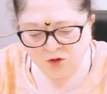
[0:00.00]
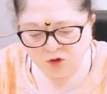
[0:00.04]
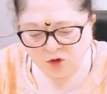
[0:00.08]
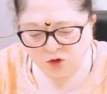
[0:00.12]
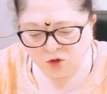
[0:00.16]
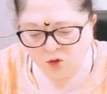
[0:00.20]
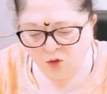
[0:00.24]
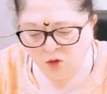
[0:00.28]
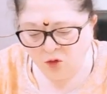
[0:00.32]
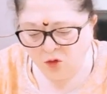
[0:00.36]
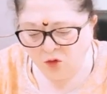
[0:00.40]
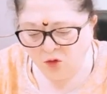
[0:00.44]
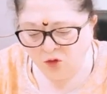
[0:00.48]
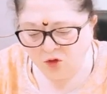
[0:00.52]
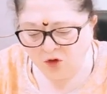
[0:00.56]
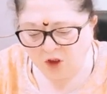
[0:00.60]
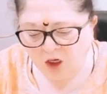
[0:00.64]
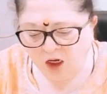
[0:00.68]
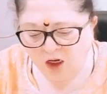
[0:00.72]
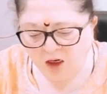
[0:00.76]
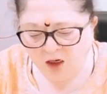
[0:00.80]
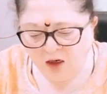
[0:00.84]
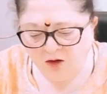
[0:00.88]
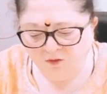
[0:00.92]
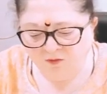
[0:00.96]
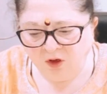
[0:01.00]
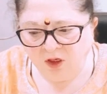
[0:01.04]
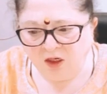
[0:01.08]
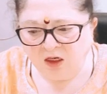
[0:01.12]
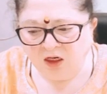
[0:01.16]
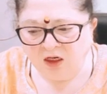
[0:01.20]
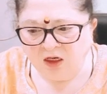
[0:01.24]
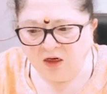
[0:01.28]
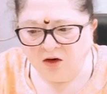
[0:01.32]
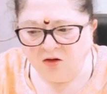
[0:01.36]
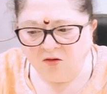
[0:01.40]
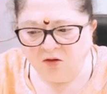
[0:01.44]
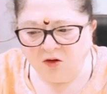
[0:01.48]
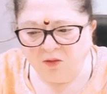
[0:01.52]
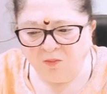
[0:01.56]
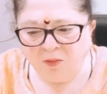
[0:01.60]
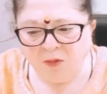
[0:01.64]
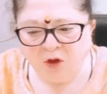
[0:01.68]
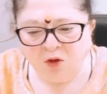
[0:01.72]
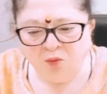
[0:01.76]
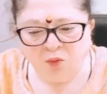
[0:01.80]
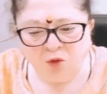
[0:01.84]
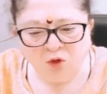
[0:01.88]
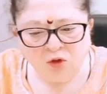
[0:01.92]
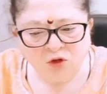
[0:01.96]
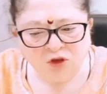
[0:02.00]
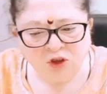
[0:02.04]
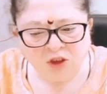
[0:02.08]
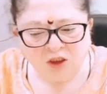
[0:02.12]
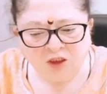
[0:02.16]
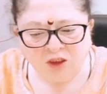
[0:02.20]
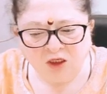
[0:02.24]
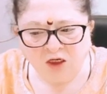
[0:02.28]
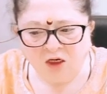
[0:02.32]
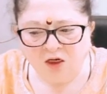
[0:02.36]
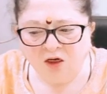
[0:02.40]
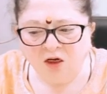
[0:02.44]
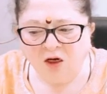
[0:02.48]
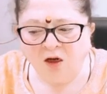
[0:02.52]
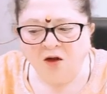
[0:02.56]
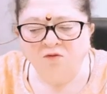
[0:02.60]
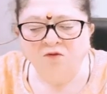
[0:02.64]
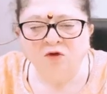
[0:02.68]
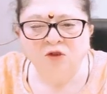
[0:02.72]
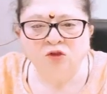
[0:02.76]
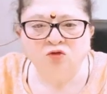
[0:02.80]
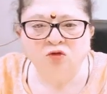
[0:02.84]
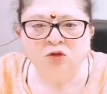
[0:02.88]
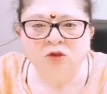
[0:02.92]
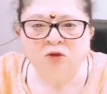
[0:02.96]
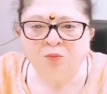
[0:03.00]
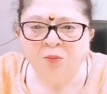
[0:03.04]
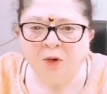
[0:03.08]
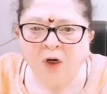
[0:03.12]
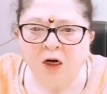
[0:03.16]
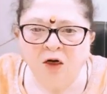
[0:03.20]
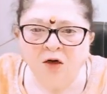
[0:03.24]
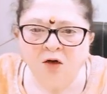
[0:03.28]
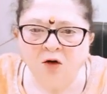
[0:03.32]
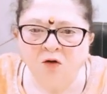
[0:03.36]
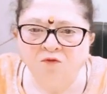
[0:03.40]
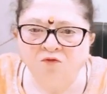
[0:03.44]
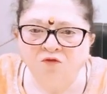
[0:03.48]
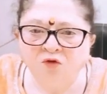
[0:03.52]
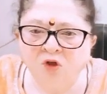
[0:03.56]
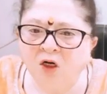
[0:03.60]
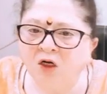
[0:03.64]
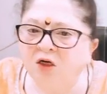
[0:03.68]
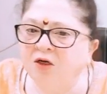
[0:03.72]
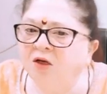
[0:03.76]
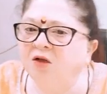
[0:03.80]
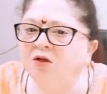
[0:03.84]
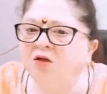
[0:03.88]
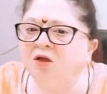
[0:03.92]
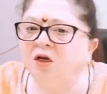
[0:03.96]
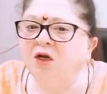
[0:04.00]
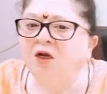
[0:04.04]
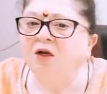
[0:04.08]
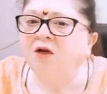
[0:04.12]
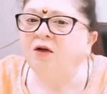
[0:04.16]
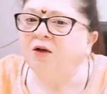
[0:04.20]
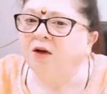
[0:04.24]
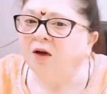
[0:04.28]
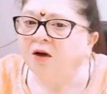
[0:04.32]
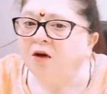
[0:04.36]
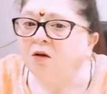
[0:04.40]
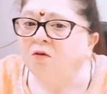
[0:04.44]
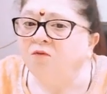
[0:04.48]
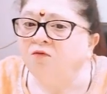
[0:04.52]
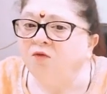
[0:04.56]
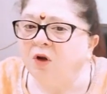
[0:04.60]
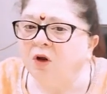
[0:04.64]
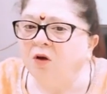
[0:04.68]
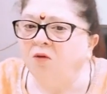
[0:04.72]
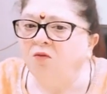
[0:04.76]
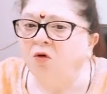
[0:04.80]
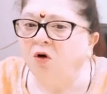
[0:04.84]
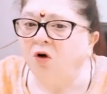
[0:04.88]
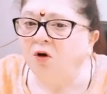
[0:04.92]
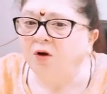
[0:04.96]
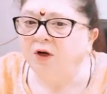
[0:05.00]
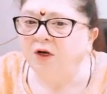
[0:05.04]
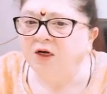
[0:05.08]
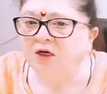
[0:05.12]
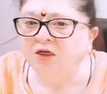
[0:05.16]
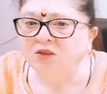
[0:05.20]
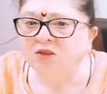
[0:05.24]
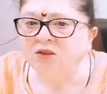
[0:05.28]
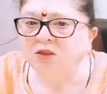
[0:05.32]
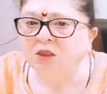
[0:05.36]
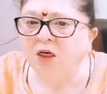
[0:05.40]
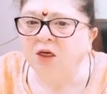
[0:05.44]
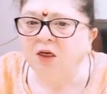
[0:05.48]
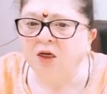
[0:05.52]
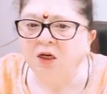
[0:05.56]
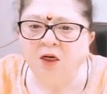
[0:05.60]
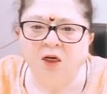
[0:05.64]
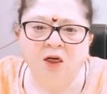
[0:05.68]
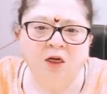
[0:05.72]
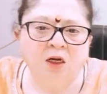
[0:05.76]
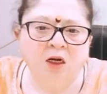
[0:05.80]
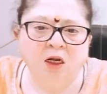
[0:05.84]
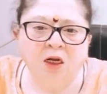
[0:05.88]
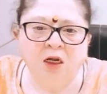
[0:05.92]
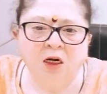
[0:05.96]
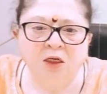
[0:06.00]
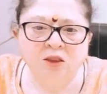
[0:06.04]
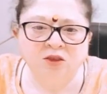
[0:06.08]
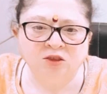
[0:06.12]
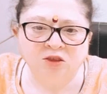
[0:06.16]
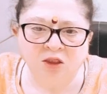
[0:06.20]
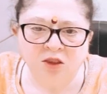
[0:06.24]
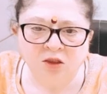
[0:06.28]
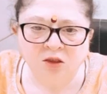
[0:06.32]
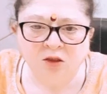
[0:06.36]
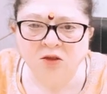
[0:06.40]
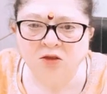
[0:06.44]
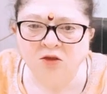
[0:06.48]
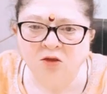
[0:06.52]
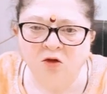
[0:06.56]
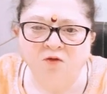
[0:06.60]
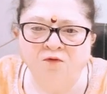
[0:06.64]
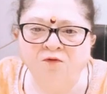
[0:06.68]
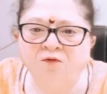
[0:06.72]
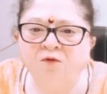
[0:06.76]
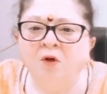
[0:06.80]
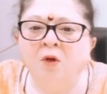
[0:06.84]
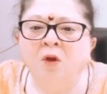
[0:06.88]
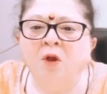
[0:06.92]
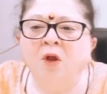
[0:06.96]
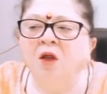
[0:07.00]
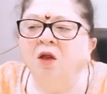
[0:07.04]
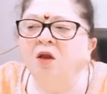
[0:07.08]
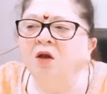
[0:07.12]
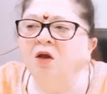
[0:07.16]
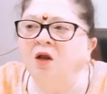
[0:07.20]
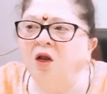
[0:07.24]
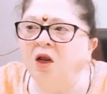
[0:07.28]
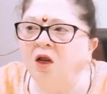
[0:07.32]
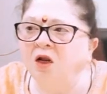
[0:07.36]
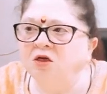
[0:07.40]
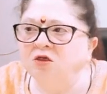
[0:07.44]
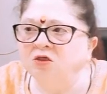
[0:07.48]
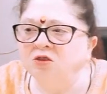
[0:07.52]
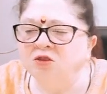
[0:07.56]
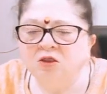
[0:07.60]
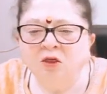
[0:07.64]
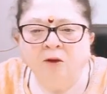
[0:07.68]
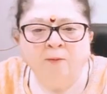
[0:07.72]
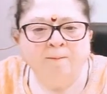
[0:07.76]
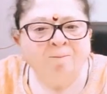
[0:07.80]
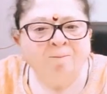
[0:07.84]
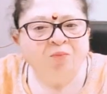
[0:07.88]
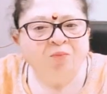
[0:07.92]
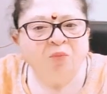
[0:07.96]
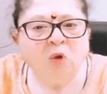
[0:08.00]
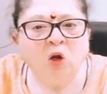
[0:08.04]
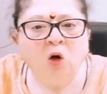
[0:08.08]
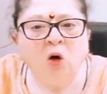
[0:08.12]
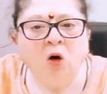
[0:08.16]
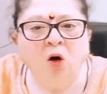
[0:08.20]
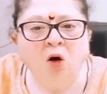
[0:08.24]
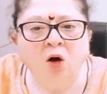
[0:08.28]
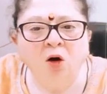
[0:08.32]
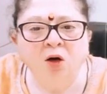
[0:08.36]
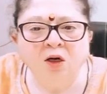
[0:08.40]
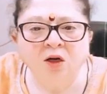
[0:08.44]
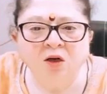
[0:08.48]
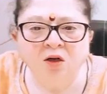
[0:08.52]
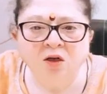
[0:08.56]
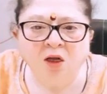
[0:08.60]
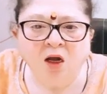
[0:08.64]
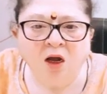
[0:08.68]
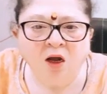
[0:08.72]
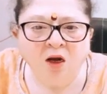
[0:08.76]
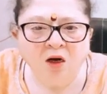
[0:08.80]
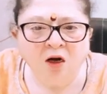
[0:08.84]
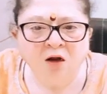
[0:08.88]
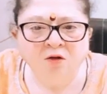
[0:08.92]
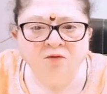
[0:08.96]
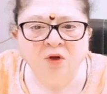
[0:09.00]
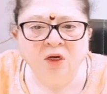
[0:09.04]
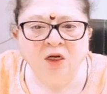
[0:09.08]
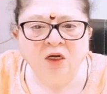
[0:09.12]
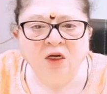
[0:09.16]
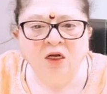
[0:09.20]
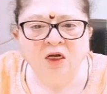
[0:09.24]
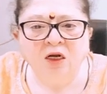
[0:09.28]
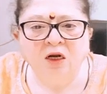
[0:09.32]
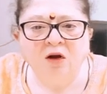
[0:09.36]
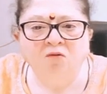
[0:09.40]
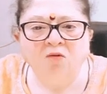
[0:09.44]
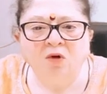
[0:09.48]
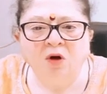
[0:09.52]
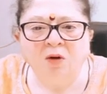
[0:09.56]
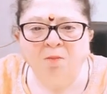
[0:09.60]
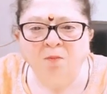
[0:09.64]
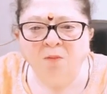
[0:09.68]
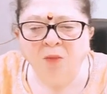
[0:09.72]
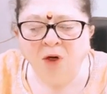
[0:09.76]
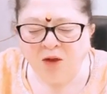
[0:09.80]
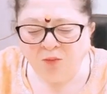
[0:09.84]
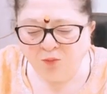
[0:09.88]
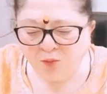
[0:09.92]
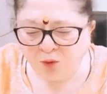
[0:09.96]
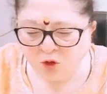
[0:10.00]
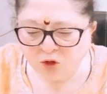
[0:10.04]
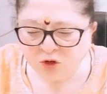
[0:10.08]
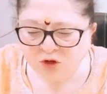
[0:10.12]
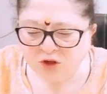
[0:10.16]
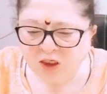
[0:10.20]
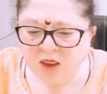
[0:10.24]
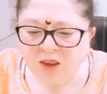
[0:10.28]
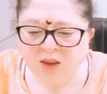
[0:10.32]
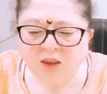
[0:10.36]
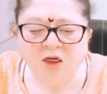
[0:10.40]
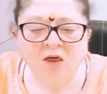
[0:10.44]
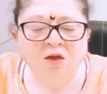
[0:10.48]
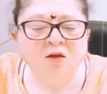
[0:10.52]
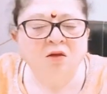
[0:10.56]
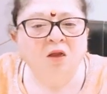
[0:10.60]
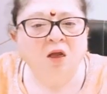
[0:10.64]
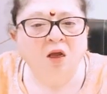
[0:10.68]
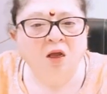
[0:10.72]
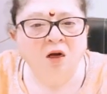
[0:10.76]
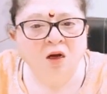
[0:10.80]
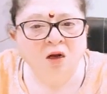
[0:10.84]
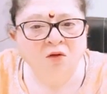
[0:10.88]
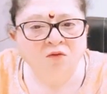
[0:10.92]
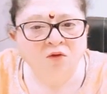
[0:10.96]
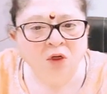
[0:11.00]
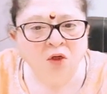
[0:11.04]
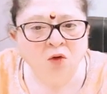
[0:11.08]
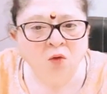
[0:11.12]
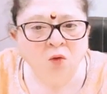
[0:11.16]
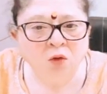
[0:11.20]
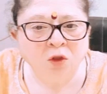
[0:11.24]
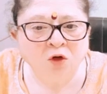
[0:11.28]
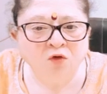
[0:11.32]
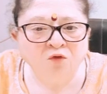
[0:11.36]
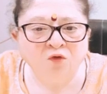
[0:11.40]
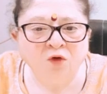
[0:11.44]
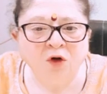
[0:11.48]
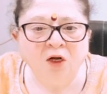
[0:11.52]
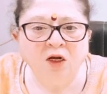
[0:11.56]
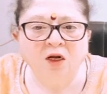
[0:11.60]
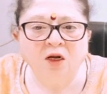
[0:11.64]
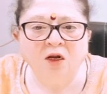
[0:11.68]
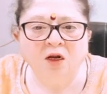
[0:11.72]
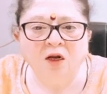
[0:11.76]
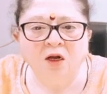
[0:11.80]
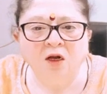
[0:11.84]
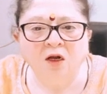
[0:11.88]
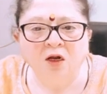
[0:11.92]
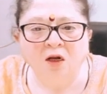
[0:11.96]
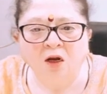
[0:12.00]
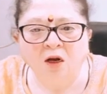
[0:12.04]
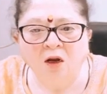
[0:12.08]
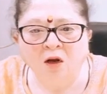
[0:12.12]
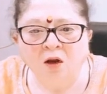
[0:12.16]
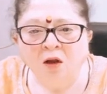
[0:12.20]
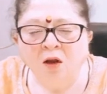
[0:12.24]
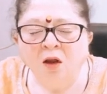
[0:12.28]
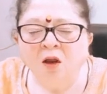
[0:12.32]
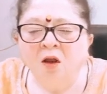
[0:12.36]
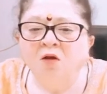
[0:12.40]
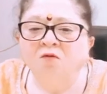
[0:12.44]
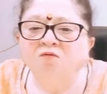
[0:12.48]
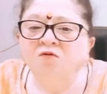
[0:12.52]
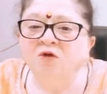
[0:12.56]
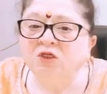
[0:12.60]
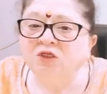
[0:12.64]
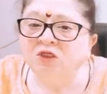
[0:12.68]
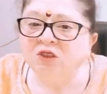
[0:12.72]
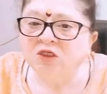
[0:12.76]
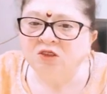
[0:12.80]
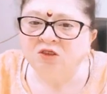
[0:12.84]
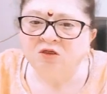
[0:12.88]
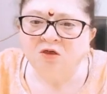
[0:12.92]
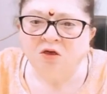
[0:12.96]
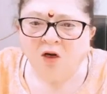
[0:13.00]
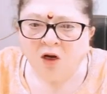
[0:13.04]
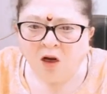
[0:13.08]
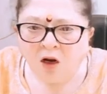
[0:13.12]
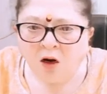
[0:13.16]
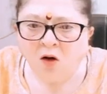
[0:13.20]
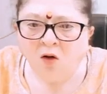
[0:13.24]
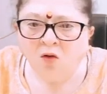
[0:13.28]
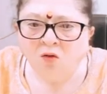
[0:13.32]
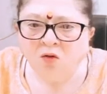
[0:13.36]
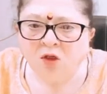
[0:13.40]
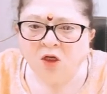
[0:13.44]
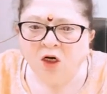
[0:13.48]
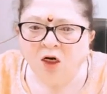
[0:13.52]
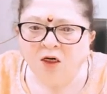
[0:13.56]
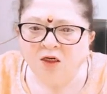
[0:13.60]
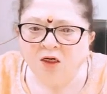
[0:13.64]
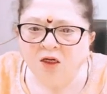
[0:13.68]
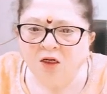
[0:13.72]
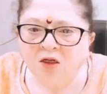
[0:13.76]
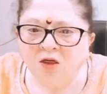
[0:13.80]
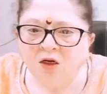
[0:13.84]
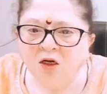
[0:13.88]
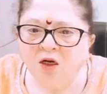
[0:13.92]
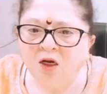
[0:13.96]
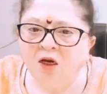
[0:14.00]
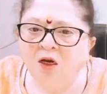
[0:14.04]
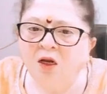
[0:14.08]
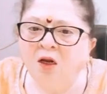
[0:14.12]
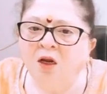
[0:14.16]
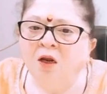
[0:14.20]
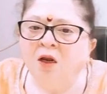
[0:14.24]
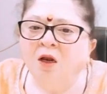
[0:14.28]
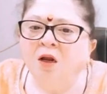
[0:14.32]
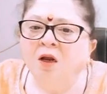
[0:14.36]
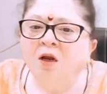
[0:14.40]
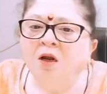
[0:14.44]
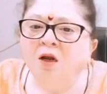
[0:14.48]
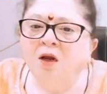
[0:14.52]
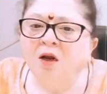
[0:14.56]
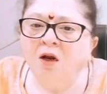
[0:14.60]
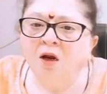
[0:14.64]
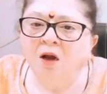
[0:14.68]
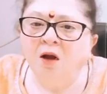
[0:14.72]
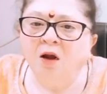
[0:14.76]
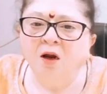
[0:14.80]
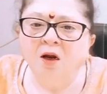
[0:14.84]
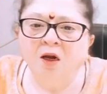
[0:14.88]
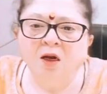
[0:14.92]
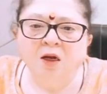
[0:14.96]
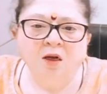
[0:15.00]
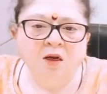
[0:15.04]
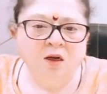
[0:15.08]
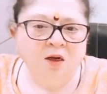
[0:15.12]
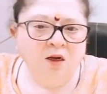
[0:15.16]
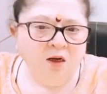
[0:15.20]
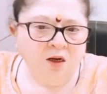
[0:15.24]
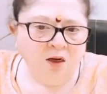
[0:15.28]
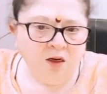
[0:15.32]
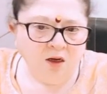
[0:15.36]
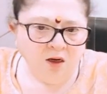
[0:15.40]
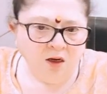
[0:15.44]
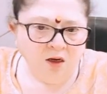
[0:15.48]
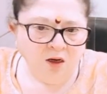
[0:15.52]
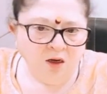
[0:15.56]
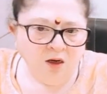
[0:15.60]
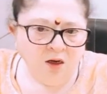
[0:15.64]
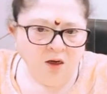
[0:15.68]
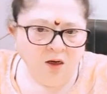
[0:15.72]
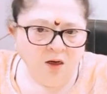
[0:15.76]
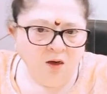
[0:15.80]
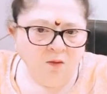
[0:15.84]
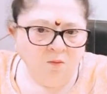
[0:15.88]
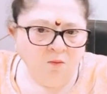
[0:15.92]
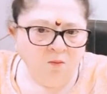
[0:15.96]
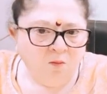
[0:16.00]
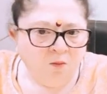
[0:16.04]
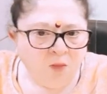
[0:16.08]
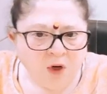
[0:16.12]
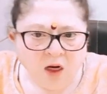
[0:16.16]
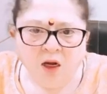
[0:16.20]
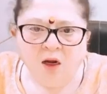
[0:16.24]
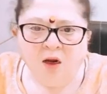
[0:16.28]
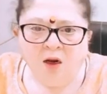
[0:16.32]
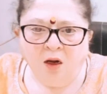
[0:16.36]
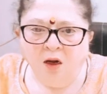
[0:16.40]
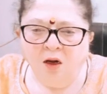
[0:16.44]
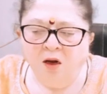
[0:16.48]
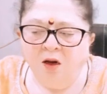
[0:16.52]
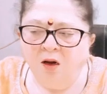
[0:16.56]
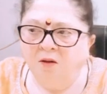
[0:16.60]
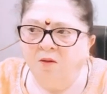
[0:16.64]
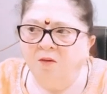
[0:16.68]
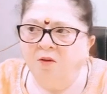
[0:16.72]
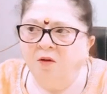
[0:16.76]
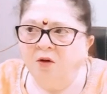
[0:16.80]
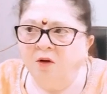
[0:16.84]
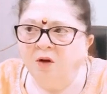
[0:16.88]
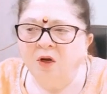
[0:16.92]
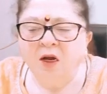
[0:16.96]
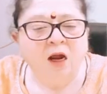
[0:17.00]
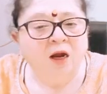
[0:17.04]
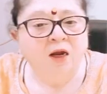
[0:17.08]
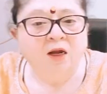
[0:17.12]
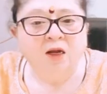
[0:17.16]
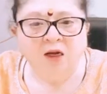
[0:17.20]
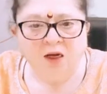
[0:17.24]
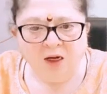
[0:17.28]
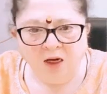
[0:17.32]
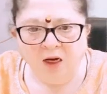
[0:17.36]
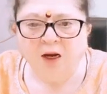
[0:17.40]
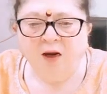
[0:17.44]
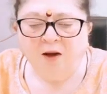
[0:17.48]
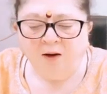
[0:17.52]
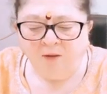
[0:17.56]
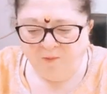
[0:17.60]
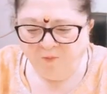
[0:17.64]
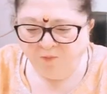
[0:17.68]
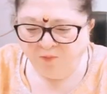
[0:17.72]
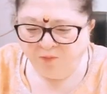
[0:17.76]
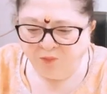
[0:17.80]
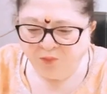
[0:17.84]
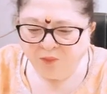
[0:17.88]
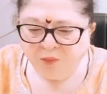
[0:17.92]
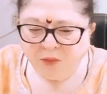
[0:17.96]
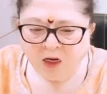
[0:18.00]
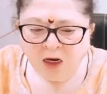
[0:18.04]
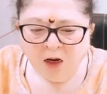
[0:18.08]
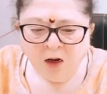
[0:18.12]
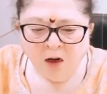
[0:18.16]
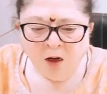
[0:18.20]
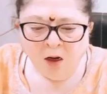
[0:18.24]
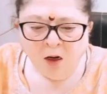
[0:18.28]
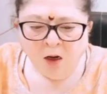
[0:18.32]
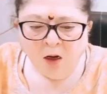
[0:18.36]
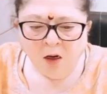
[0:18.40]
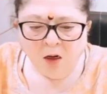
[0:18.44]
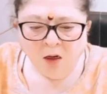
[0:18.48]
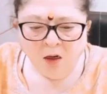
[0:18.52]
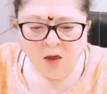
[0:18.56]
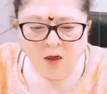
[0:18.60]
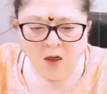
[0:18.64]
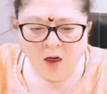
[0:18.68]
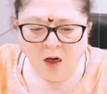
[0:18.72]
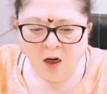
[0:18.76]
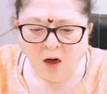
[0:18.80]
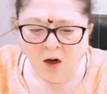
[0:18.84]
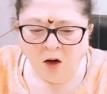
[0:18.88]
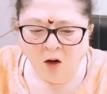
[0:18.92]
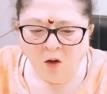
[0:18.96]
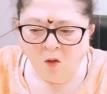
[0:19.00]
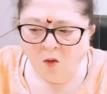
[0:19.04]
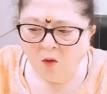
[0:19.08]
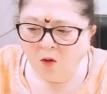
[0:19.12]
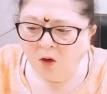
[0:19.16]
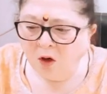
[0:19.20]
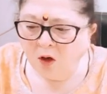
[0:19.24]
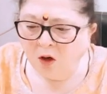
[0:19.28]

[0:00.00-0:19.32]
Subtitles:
So Dharavi redevelopment project area, which was part of 3310, we have already seen in our series of reels on Dharavi redevelopment project and Dharavi notified area, which is now 339B 9A. Now